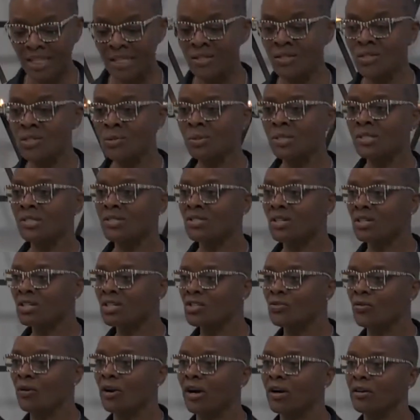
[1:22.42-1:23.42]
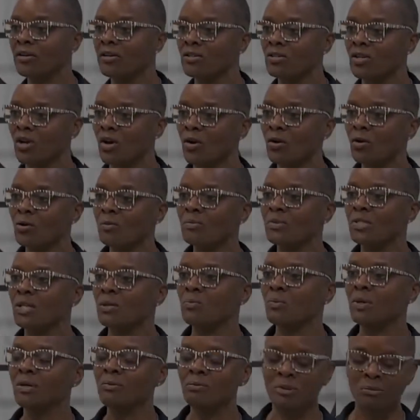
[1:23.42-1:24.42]
do a search for Ernest Holmes
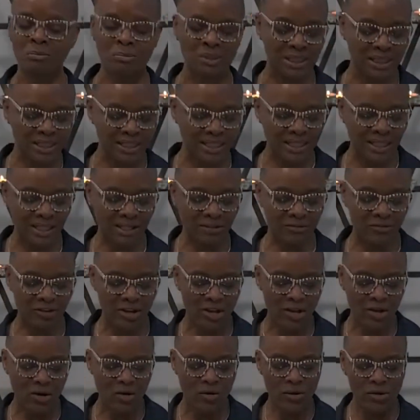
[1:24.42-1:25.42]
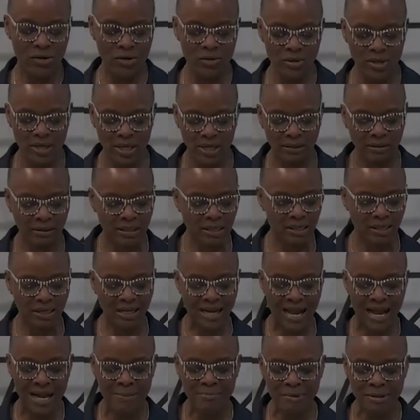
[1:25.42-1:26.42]
and What We Believe, or you can get a
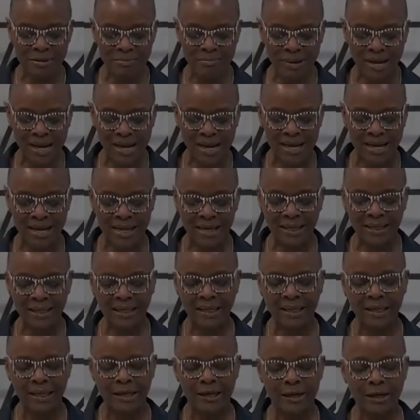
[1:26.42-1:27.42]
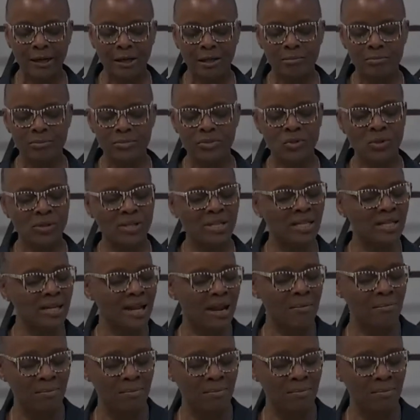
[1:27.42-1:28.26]
copy by joining our